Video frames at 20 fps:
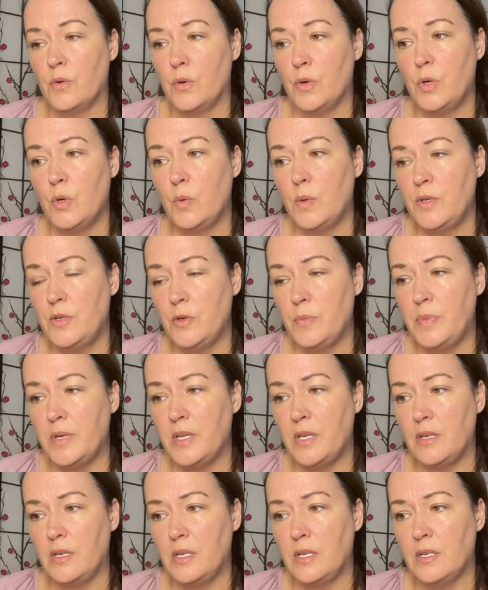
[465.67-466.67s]
Who would you
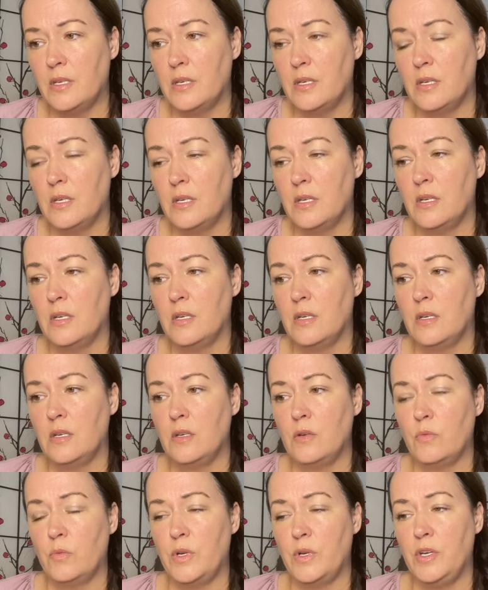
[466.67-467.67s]
be
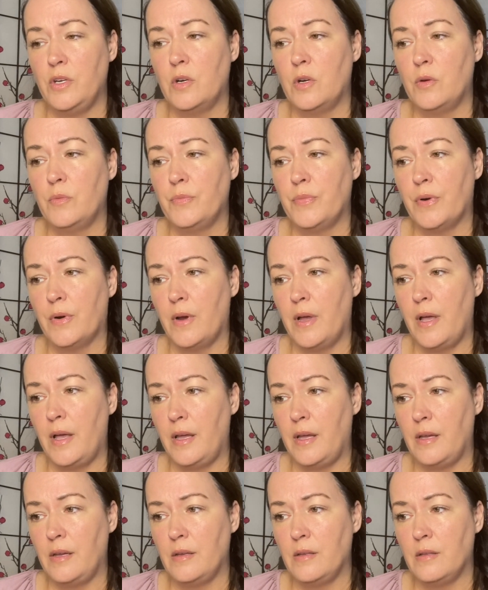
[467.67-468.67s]
when you don't
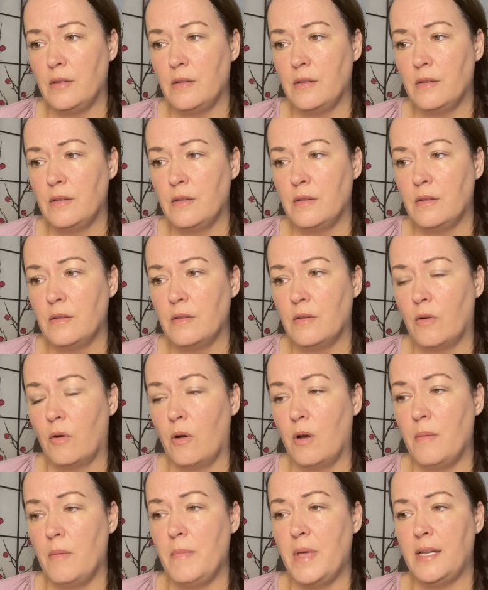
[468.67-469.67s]
pray
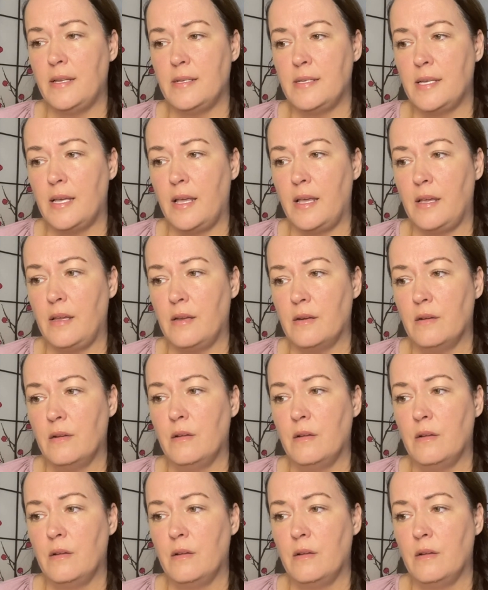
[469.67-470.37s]
or meditate